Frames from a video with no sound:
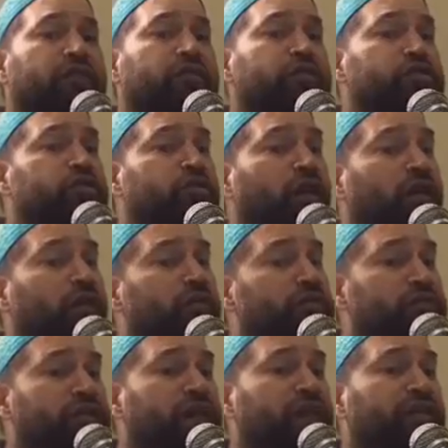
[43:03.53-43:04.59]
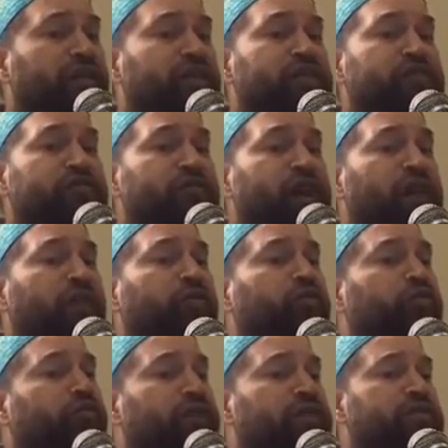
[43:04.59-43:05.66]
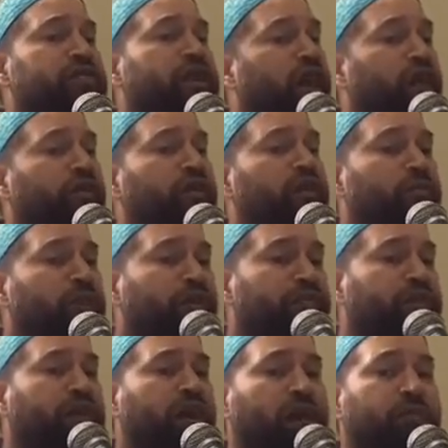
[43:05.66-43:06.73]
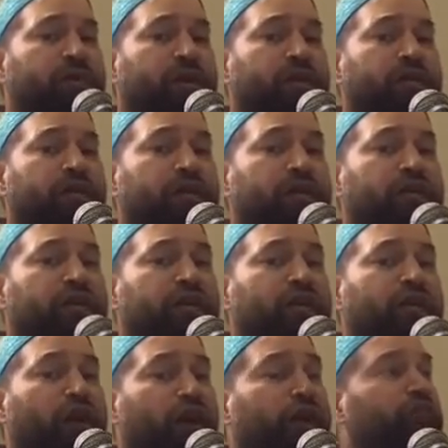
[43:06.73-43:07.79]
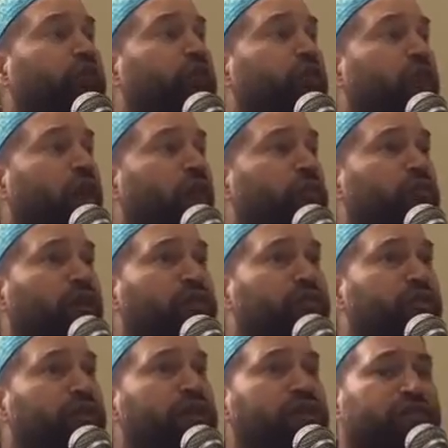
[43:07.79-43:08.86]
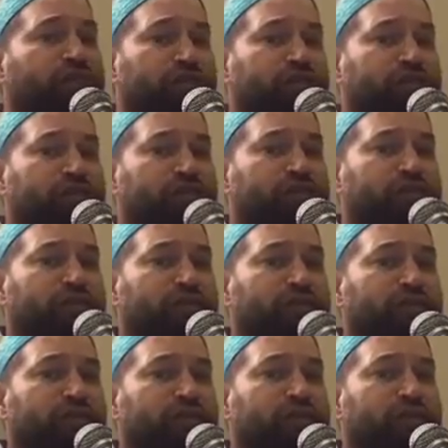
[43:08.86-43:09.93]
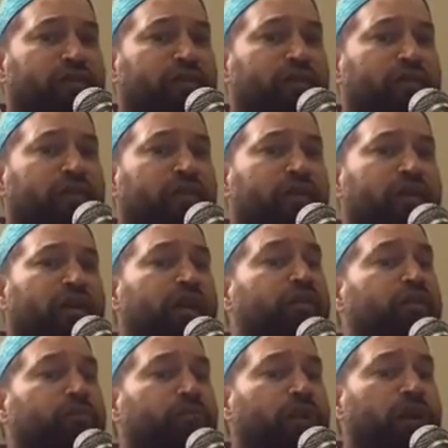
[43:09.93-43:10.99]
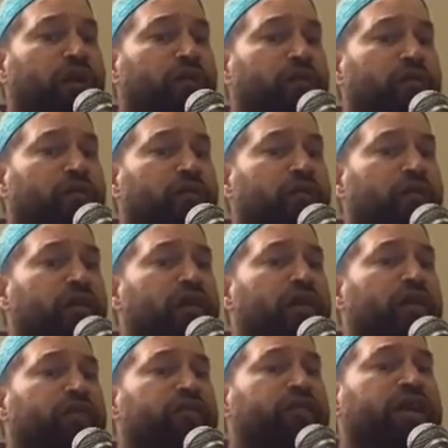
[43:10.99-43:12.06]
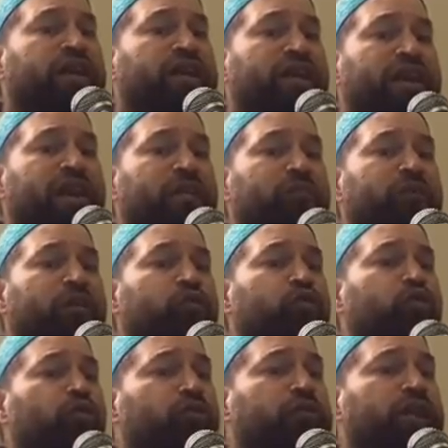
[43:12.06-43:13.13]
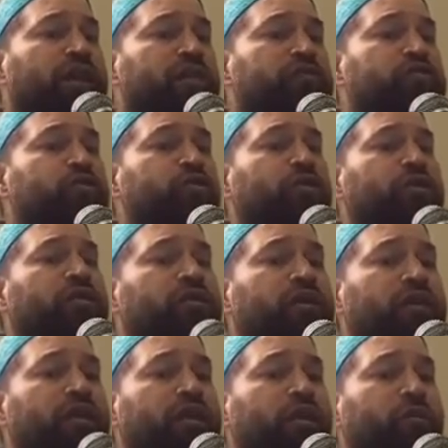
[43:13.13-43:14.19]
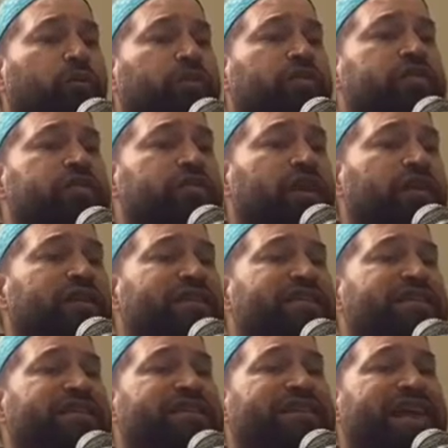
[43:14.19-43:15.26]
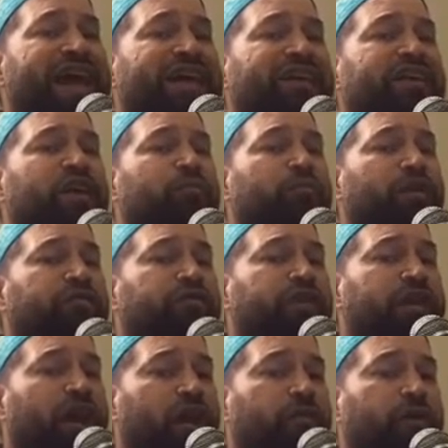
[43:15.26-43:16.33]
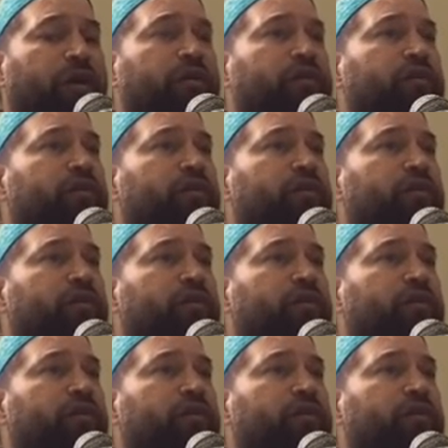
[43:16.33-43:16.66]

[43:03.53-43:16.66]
scholars said it is valid to face the area above the Kaaba and the ground underneath it in the prayer. They claim that 2 days during the year when the sun is exactly above the Kaaba,